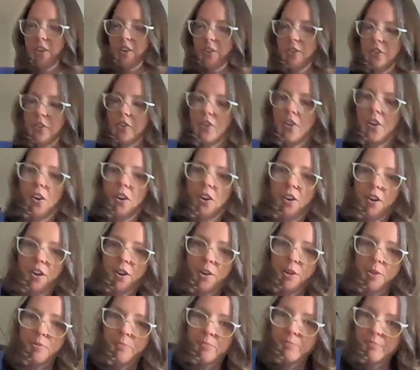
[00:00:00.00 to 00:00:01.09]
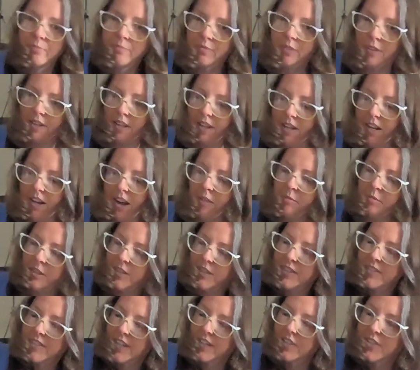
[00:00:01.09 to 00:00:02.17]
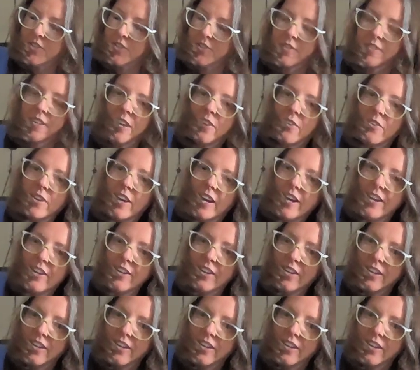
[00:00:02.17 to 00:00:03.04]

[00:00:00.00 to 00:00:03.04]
on your arm. I'm going to touch you. Is that okay?